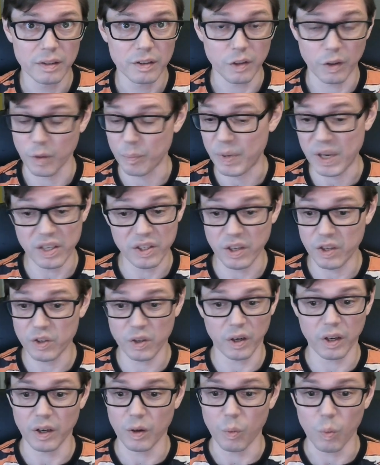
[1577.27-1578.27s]
So the PCs
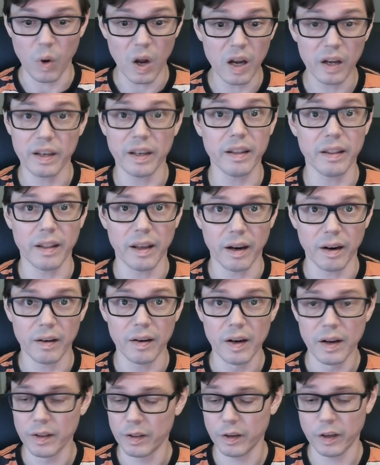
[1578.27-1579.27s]
are going to walk in there,
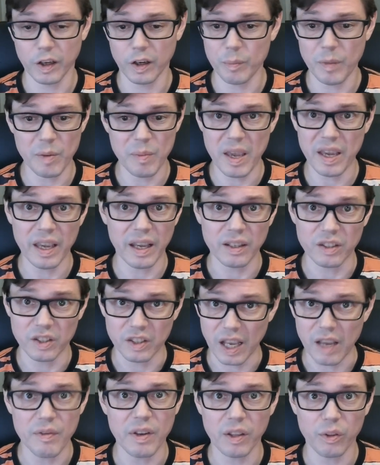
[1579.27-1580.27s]
they're going to be making
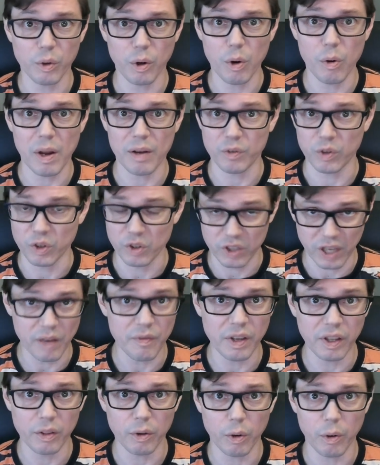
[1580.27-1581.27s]
saving throw after
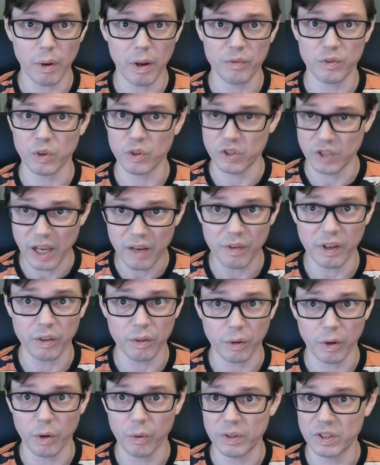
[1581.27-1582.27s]
saving throw after saving
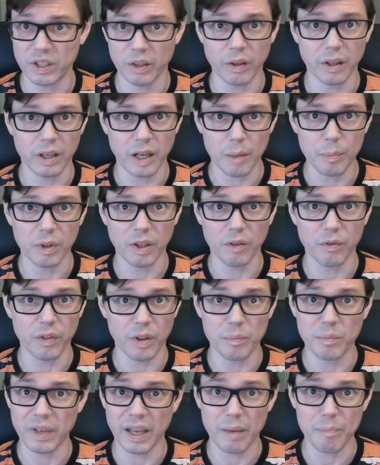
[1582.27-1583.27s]
throw until a couple of
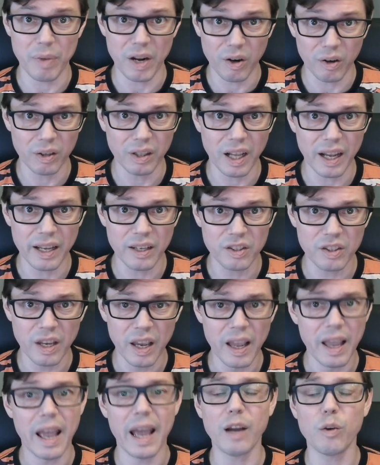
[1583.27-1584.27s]
them get paralyzed,
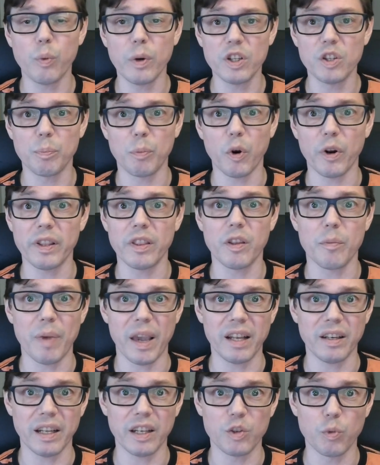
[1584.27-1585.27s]
at which point the
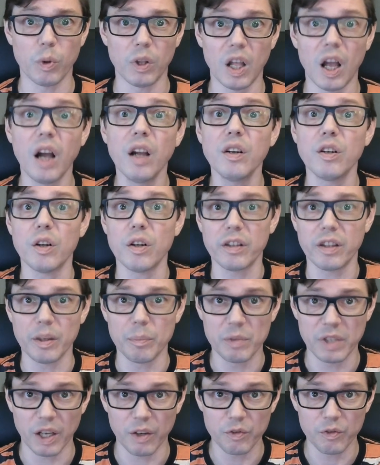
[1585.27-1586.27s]
paintings will unhook
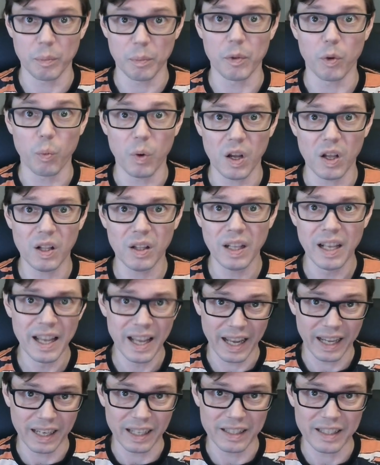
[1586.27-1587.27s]
themselves from the wall
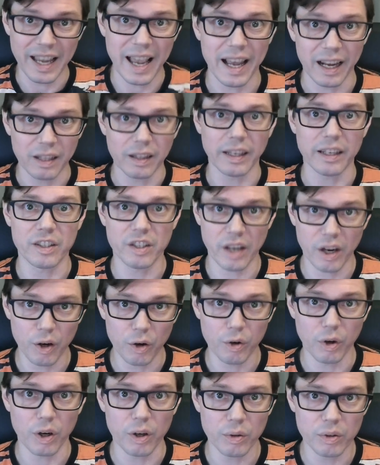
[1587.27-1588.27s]
and attack like
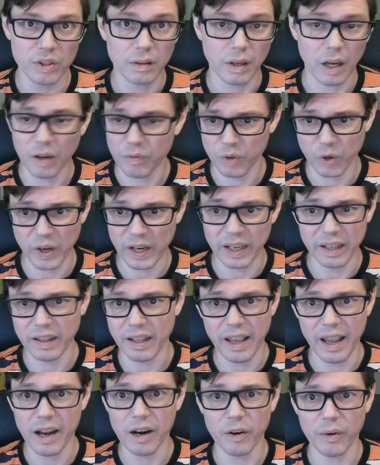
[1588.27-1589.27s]
scarecrows, hovering in
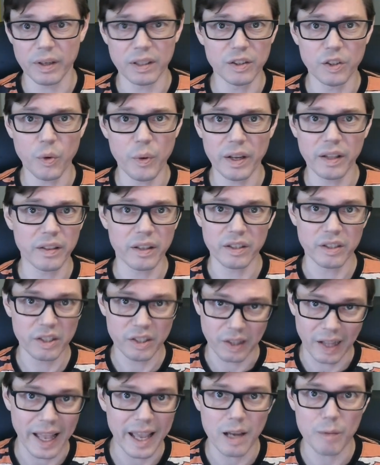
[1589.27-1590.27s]
the air and doing the
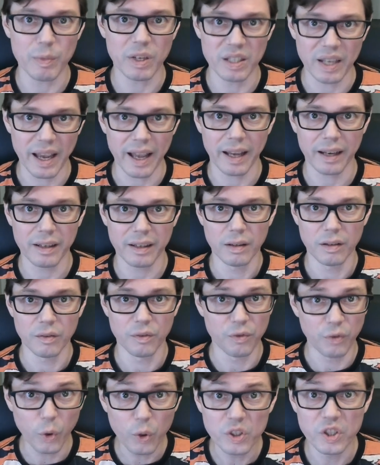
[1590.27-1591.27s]
slam attack.
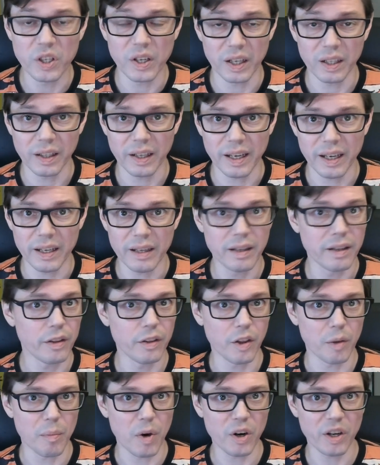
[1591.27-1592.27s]
Fortunately,
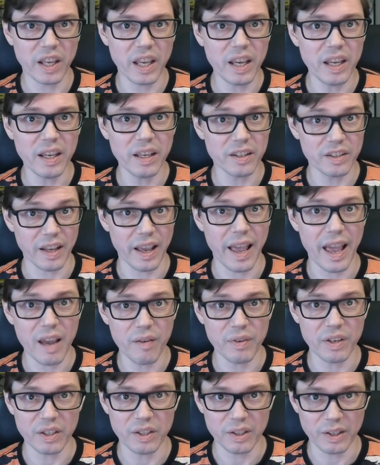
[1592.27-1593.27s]
the Marquis is a
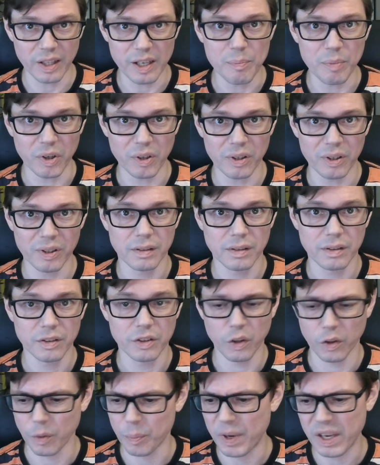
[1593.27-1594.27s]
heavy sleeper,
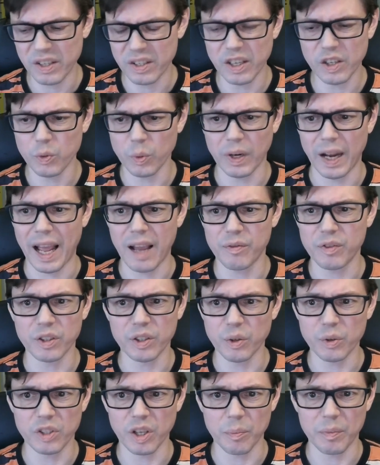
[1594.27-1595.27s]
so the PCs would have to
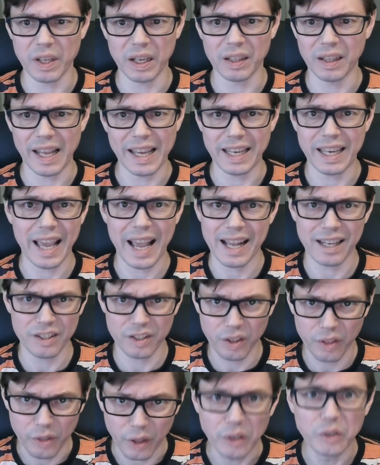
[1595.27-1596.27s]
do something like
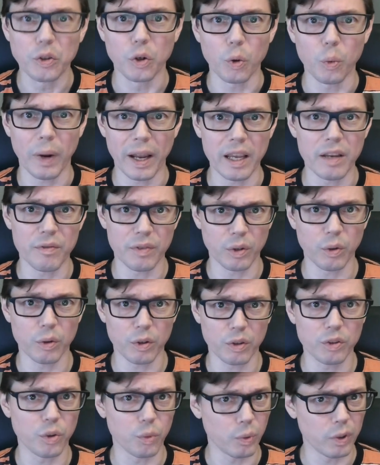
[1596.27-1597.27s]
cast Thunderwave in
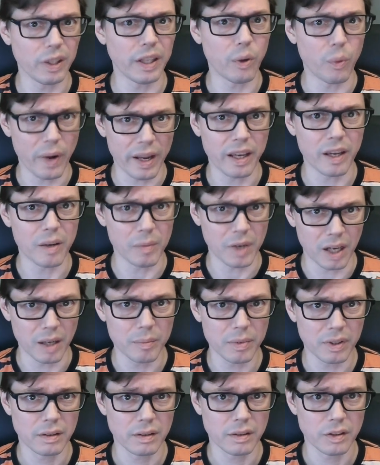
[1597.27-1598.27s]
order to really wake him up.